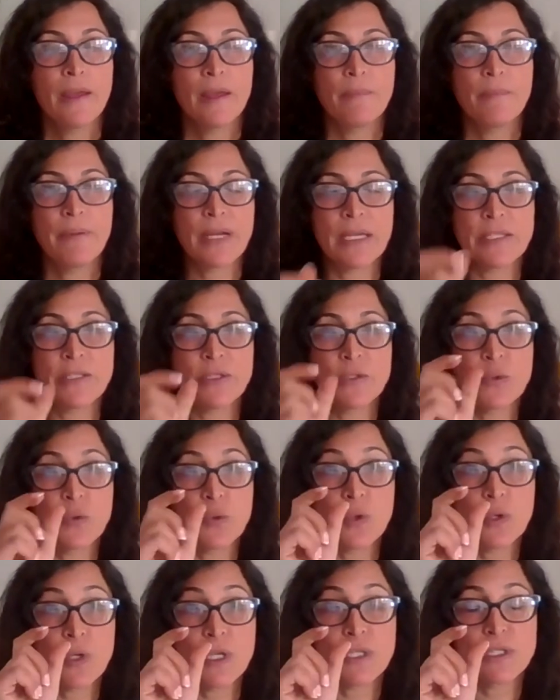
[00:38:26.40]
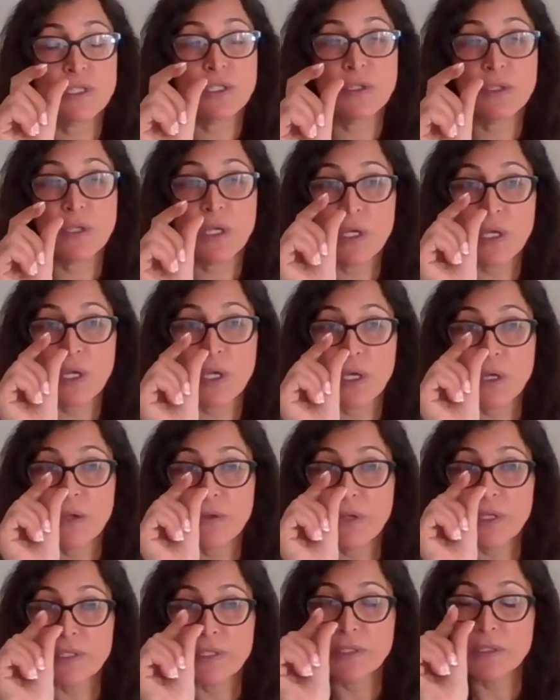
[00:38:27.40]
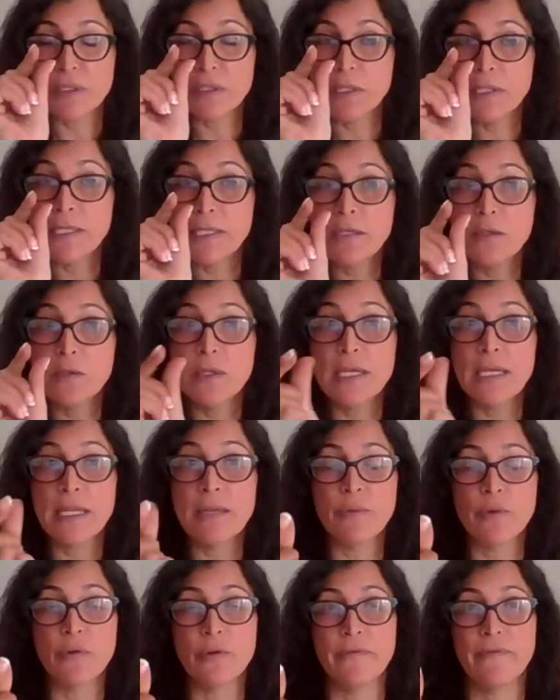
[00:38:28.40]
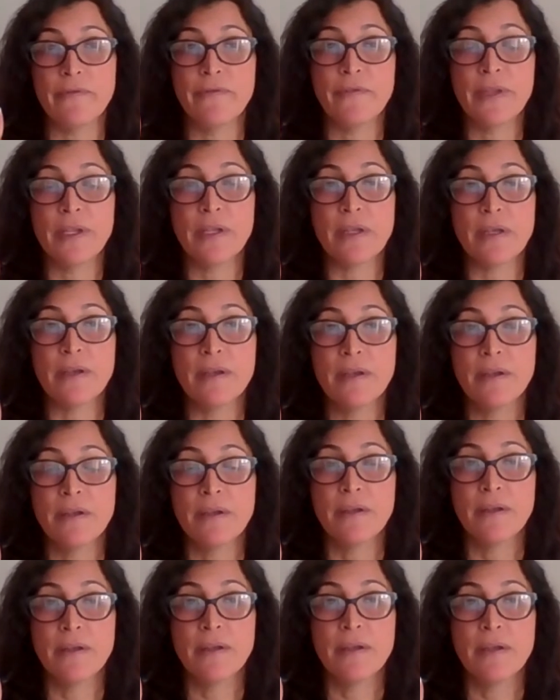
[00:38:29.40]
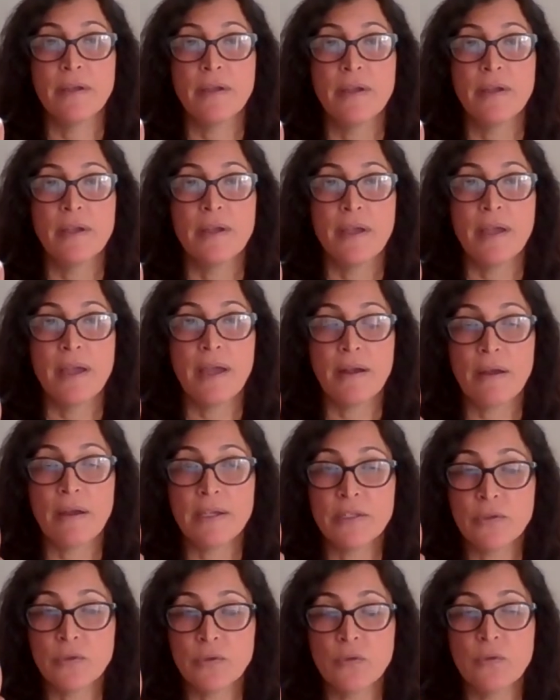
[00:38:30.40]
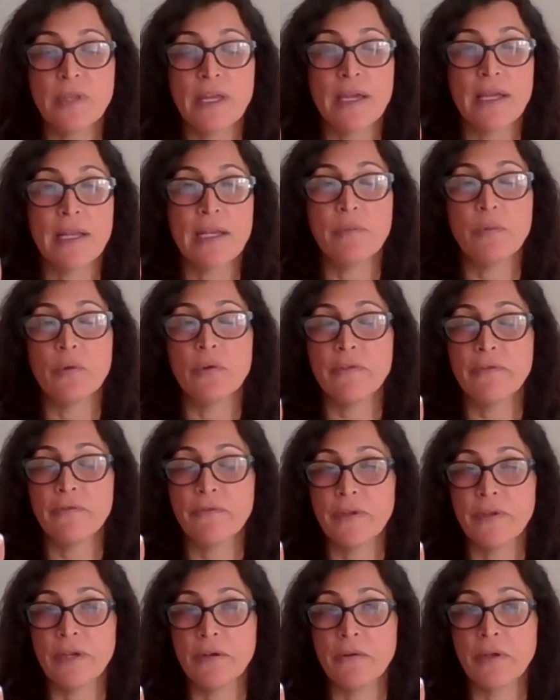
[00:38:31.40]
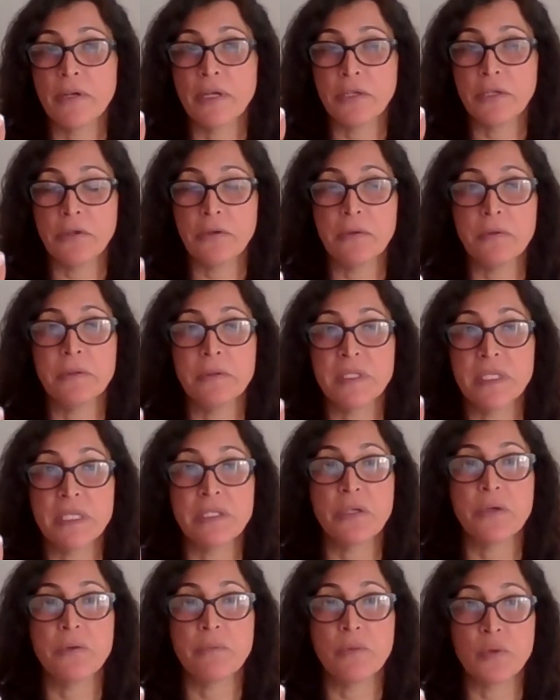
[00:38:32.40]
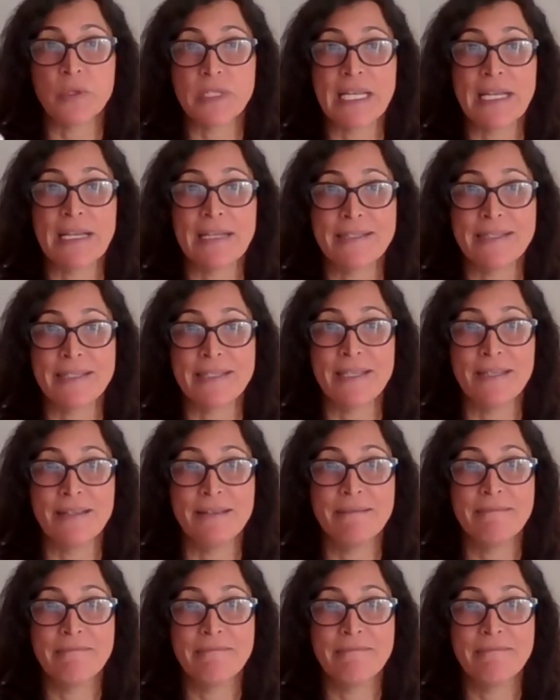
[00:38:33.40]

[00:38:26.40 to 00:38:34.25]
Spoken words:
But I saw this little glimmer of fear, and I saw that glimmer of fear, and I knew it was his own mortality.